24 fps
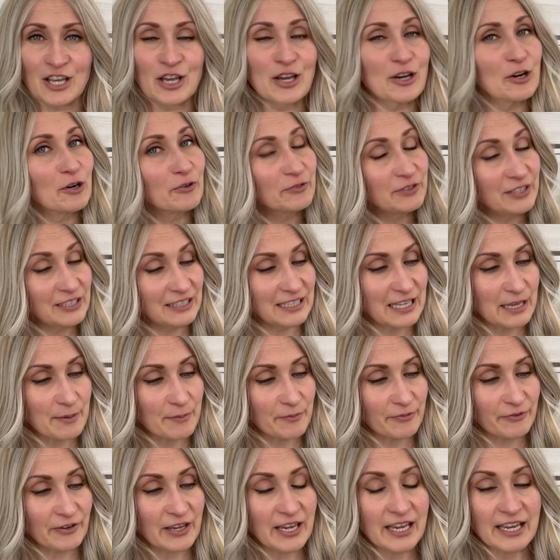of the
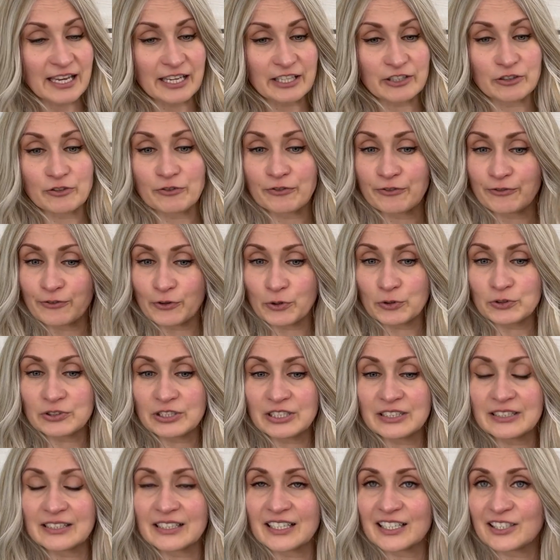length at
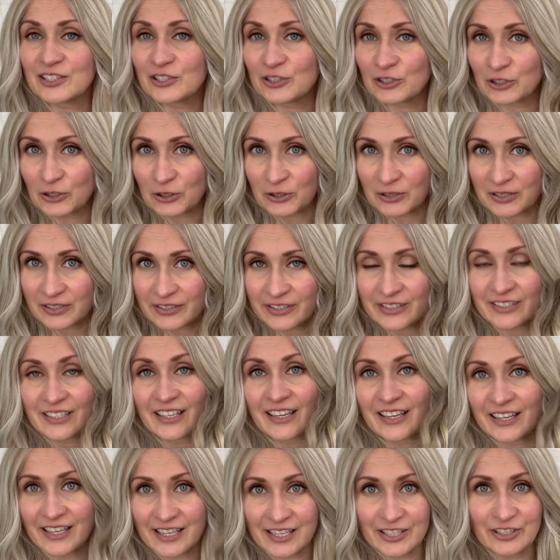
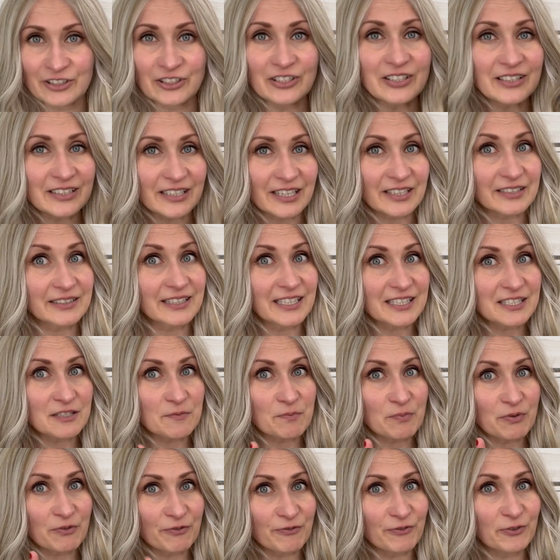$49.89. That's
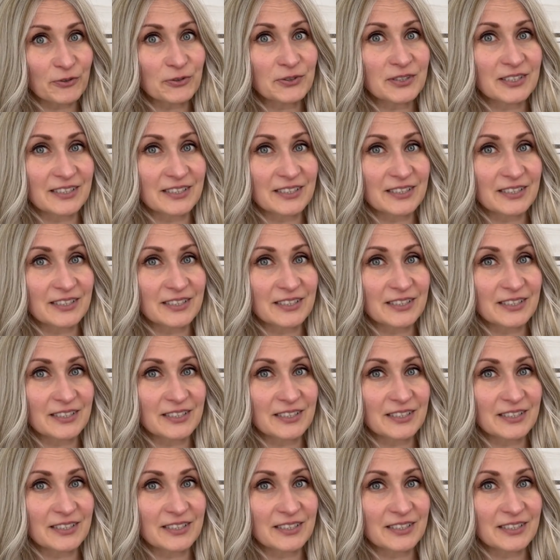before the